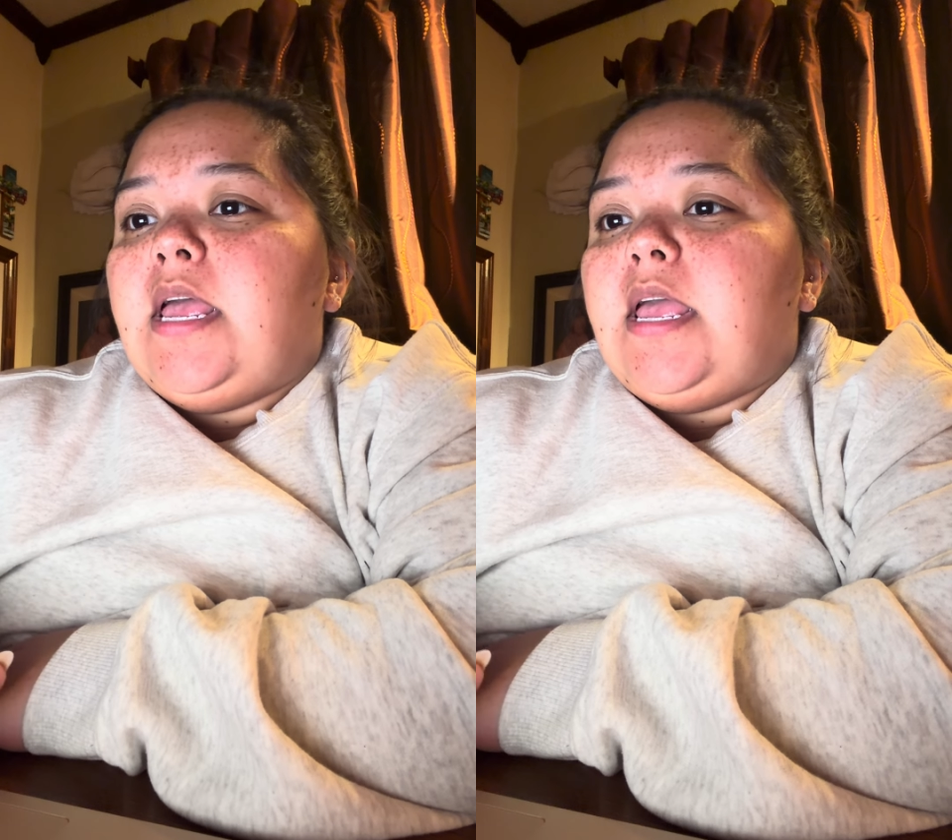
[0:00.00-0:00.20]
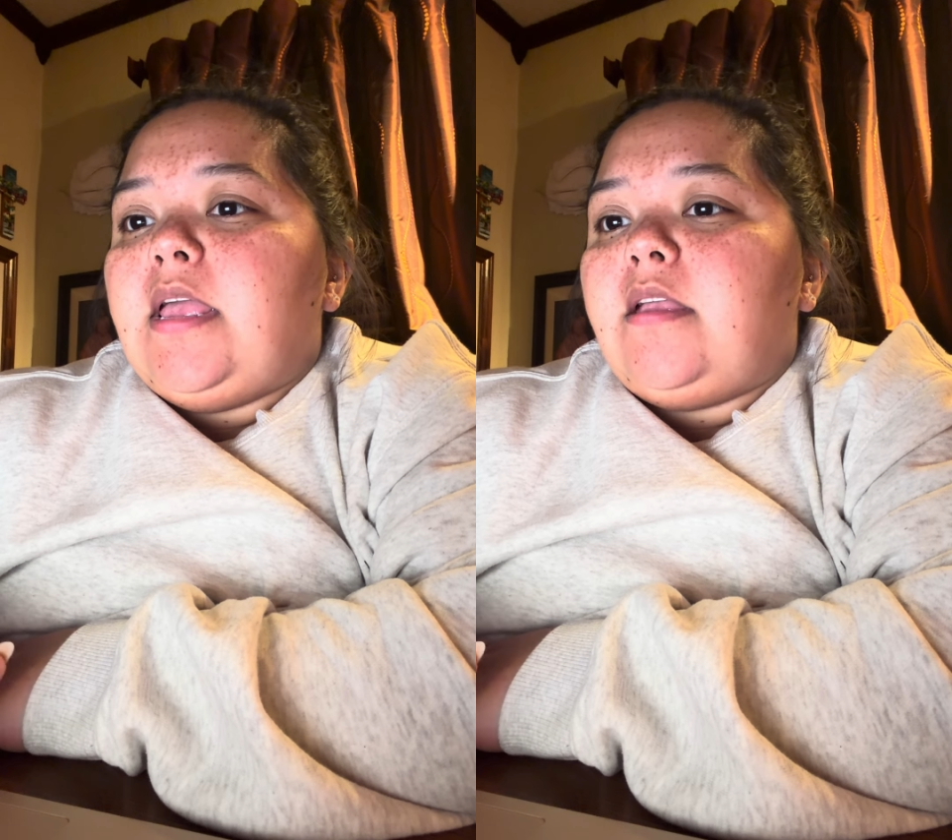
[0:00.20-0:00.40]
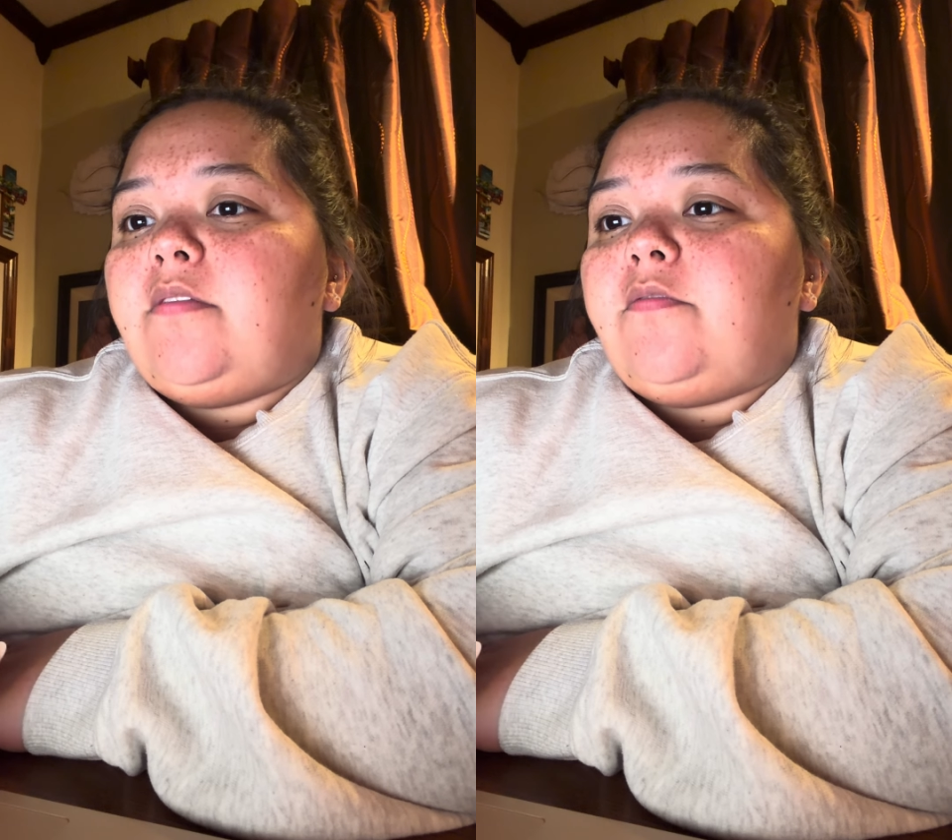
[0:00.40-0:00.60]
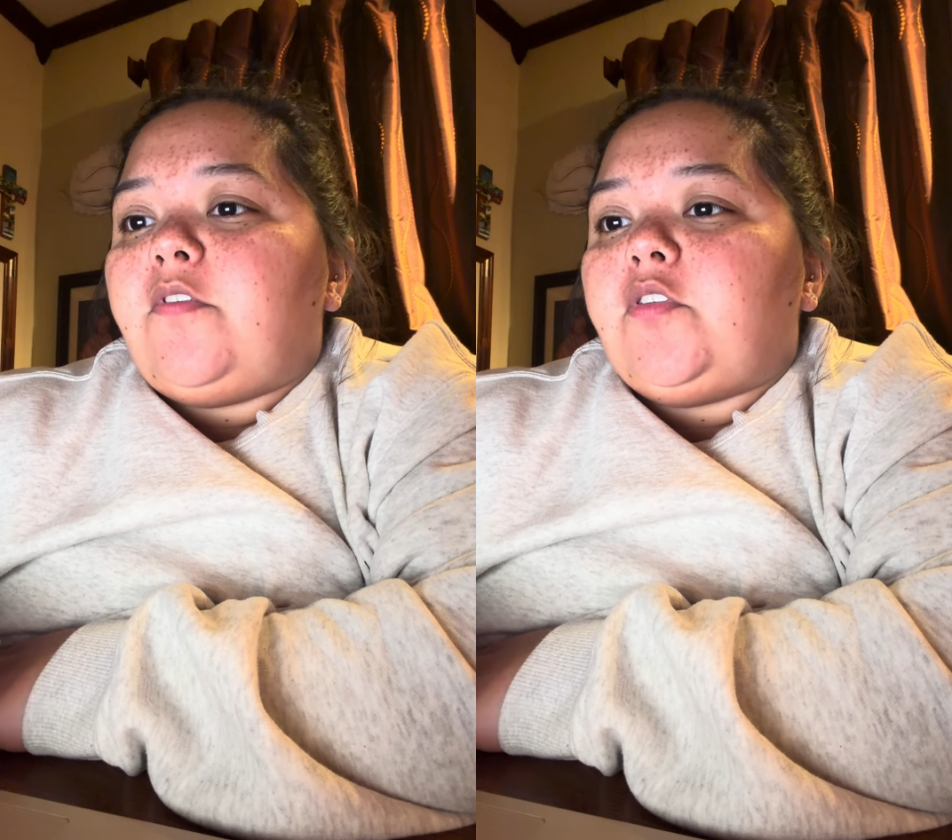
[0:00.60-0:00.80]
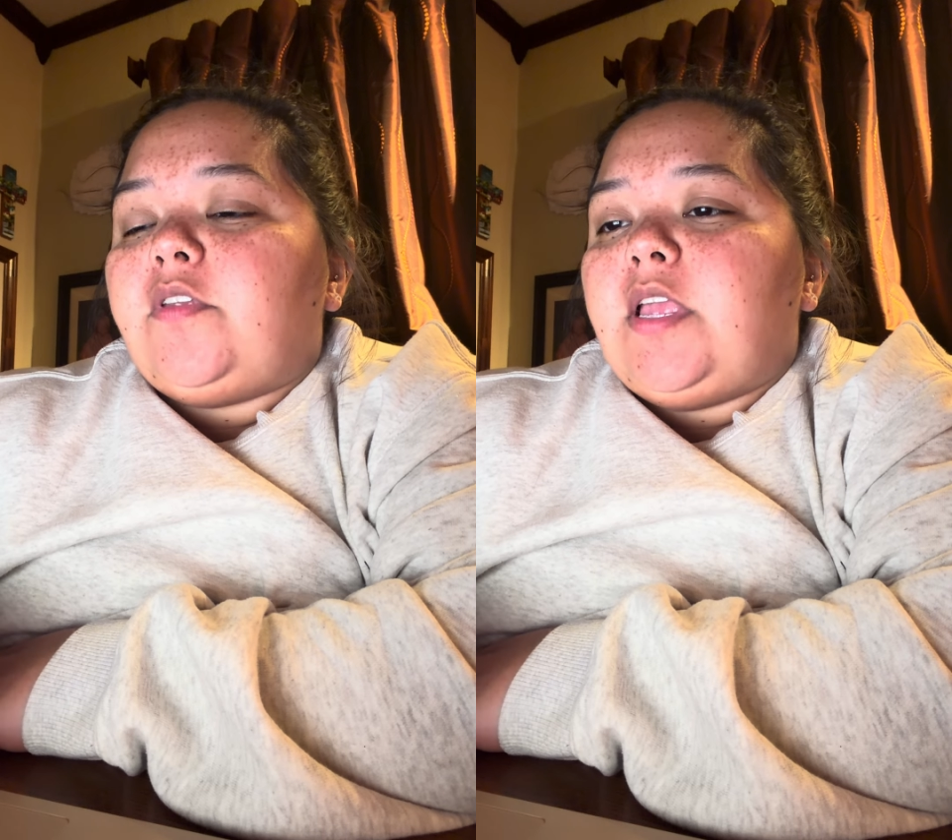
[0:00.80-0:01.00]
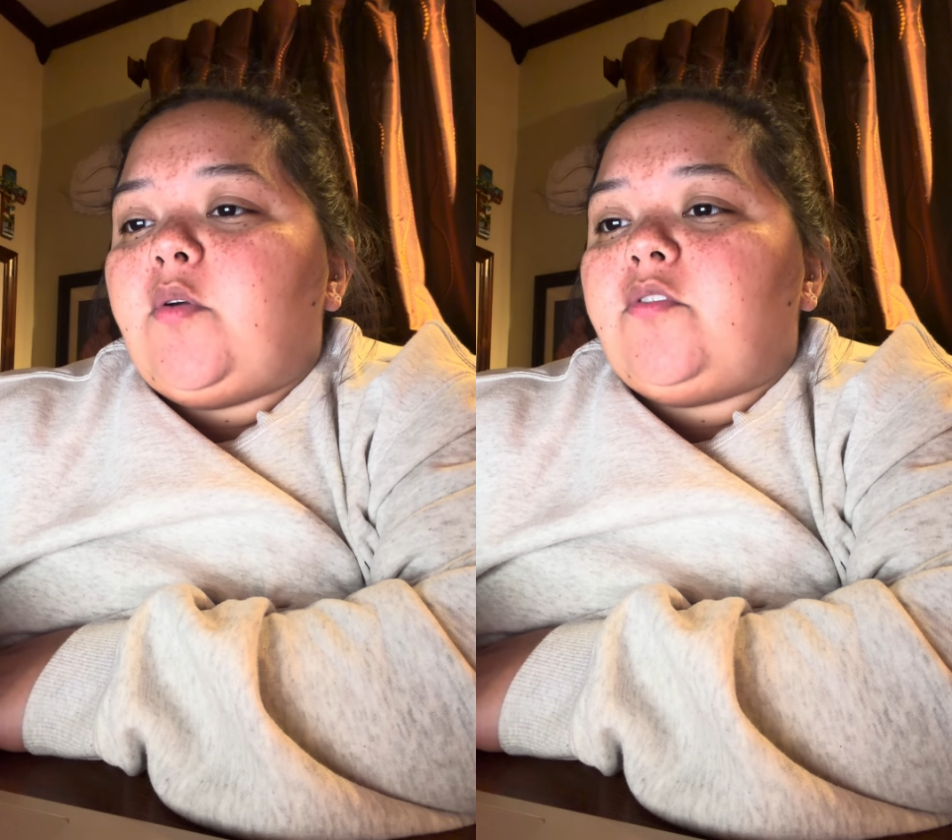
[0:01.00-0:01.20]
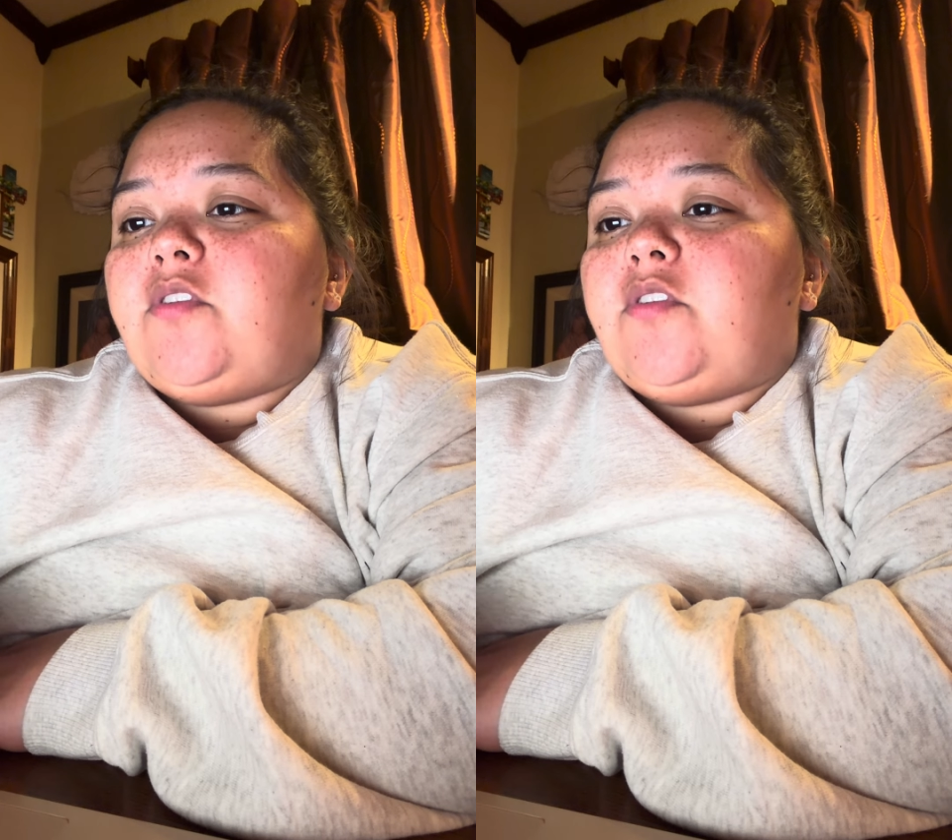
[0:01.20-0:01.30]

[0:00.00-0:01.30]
and First Language